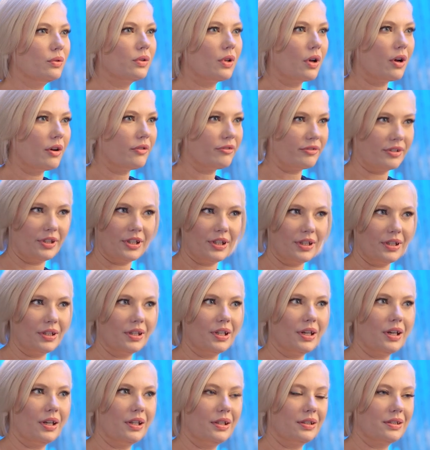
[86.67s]
lofty,
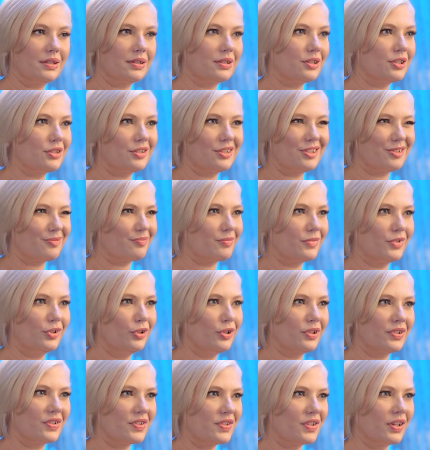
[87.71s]
that just
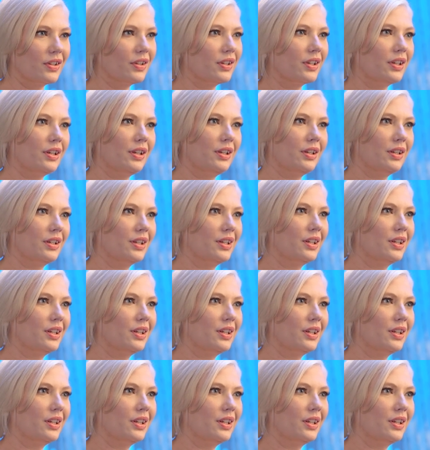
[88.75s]
looked silly.